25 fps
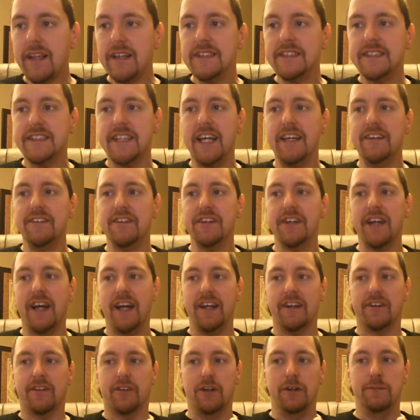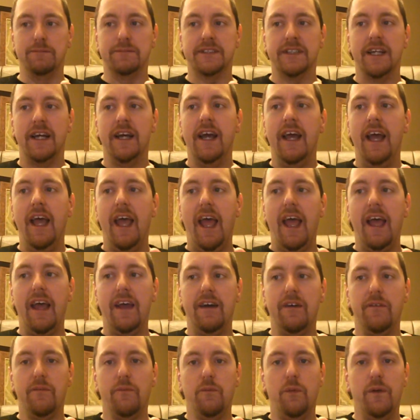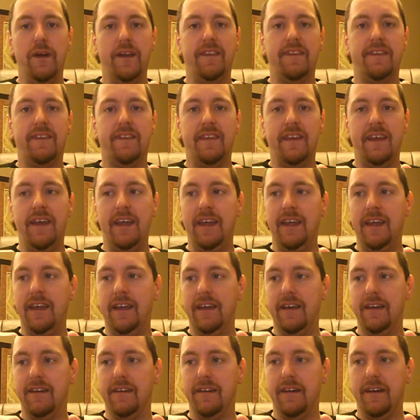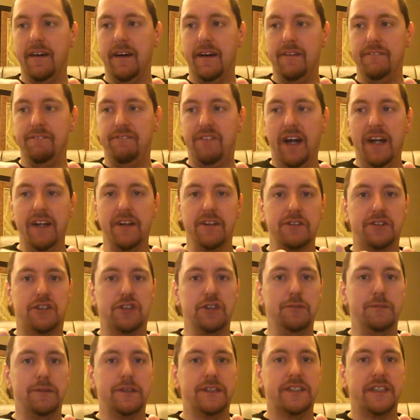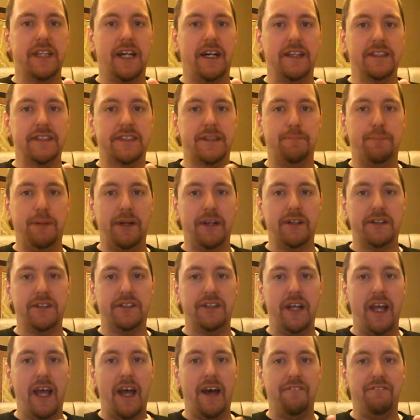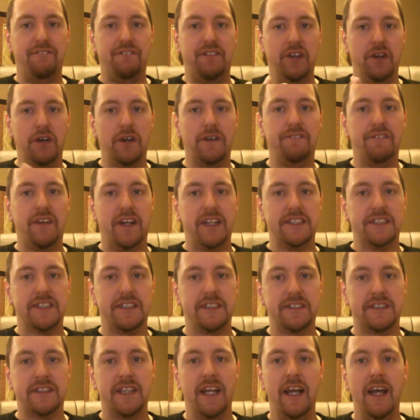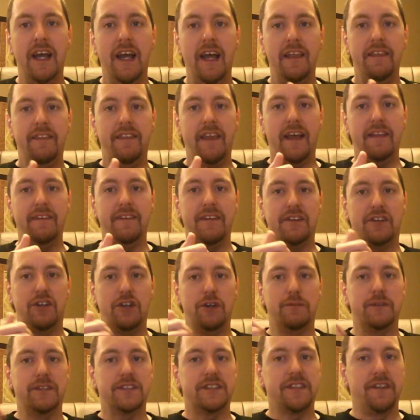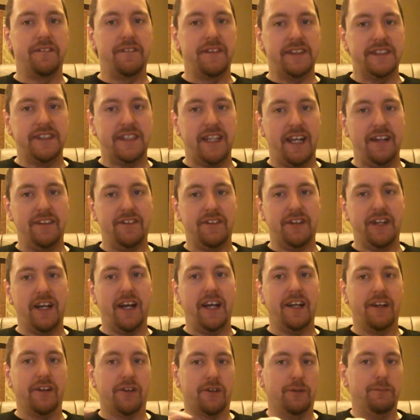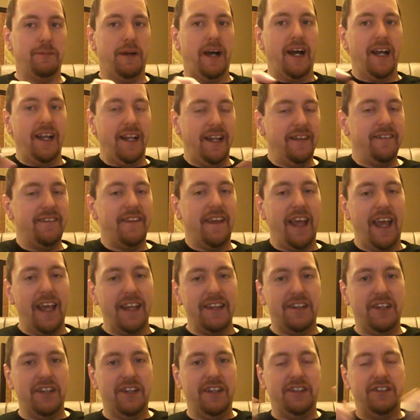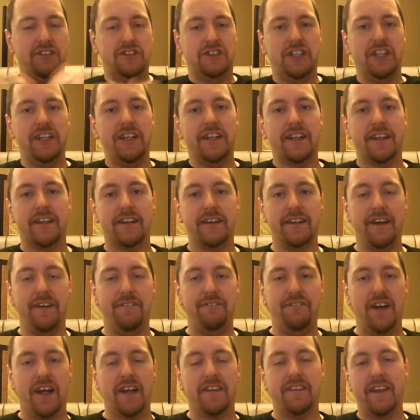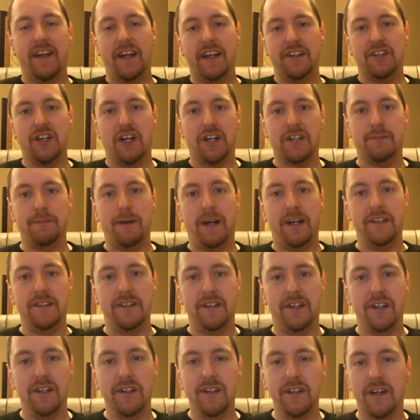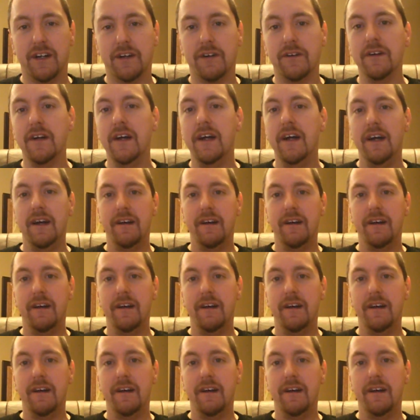standard diet groups, with the vital tumor cells appeared to have fewer vessels than the tumors of the standard diet group, i.e. the antiogenic effect that I talked about earlier,